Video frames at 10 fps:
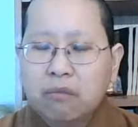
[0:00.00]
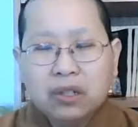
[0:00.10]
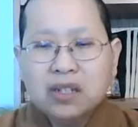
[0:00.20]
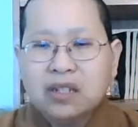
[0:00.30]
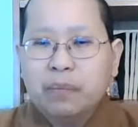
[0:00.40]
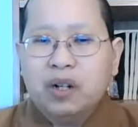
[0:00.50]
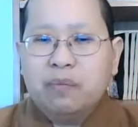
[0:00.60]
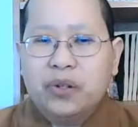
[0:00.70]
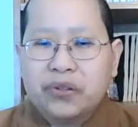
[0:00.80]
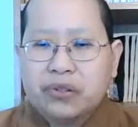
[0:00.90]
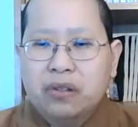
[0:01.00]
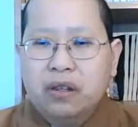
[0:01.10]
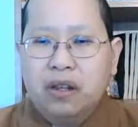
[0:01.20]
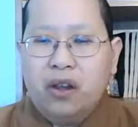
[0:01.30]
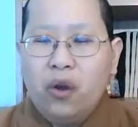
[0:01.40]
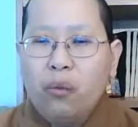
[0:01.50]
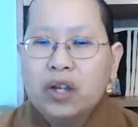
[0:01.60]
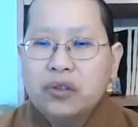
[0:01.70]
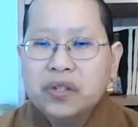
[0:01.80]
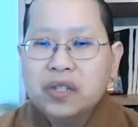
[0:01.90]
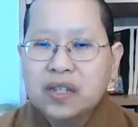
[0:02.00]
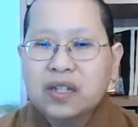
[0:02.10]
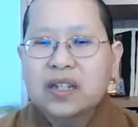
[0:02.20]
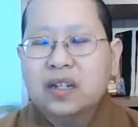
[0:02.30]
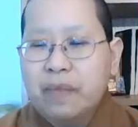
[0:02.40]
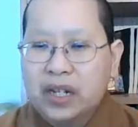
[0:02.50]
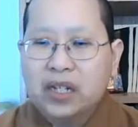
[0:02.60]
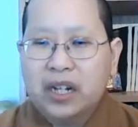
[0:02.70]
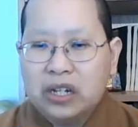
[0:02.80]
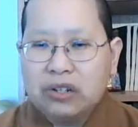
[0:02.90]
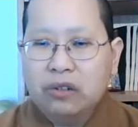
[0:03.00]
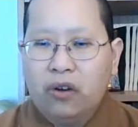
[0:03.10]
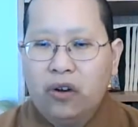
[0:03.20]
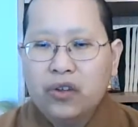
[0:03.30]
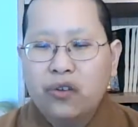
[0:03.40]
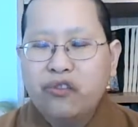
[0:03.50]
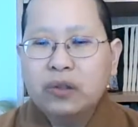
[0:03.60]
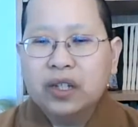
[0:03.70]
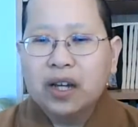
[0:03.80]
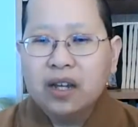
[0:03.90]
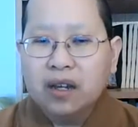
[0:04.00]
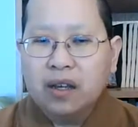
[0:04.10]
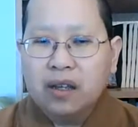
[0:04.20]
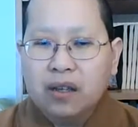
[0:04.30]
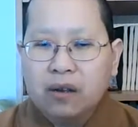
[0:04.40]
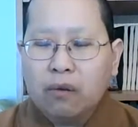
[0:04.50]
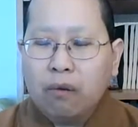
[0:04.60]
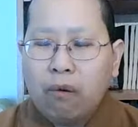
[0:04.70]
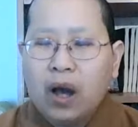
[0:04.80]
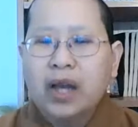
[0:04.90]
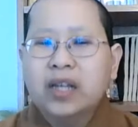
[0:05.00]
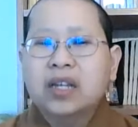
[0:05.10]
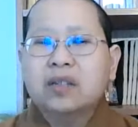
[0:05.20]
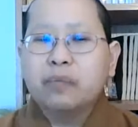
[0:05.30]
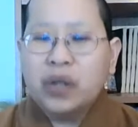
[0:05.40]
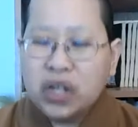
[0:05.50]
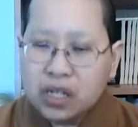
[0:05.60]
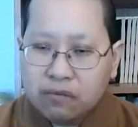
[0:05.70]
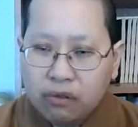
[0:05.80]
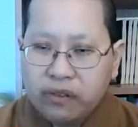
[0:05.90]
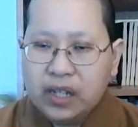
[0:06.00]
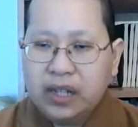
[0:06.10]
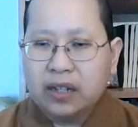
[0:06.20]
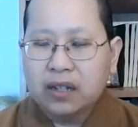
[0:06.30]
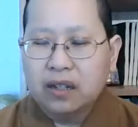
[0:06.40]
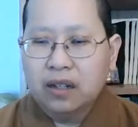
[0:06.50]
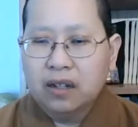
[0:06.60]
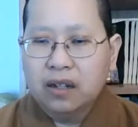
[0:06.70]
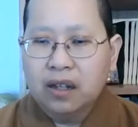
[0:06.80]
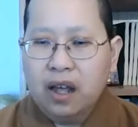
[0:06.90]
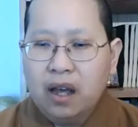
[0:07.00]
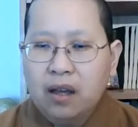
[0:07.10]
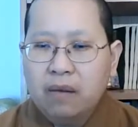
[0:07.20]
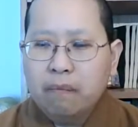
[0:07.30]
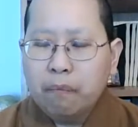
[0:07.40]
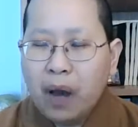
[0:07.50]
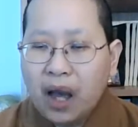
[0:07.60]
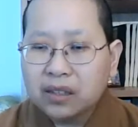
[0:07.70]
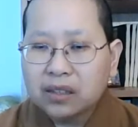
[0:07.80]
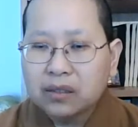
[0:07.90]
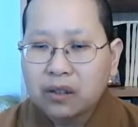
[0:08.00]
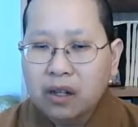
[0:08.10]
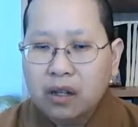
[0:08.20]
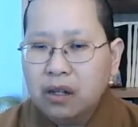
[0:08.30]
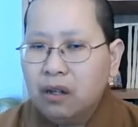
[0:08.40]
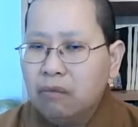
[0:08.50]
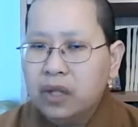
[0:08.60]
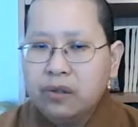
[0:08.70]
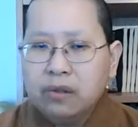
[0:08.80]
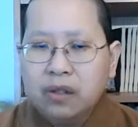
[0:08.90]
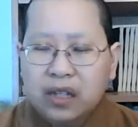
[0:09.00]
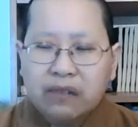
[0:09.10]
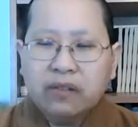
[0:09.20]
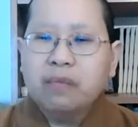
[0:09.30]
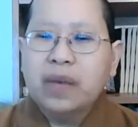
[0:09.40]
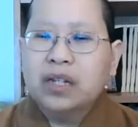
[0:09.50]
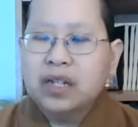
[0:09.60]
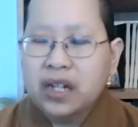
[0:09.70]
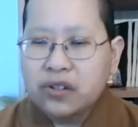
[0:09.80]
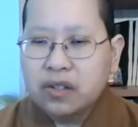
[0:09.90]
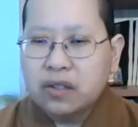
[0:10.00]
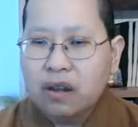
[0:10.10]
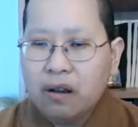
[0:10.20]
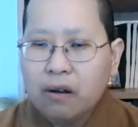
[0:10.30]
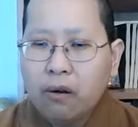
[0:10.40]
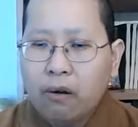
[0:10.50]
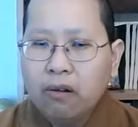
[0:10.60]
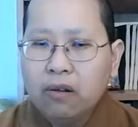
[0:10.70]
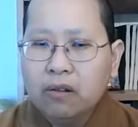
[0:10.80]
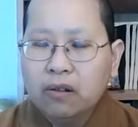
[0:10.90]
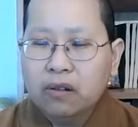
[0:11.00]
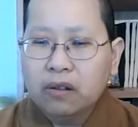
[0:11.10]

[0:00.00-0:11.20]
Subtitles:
What is the purpose? When you sit in the meditation hall, you feel the quiet, peaceful feeling. But when you leave the meditation hall,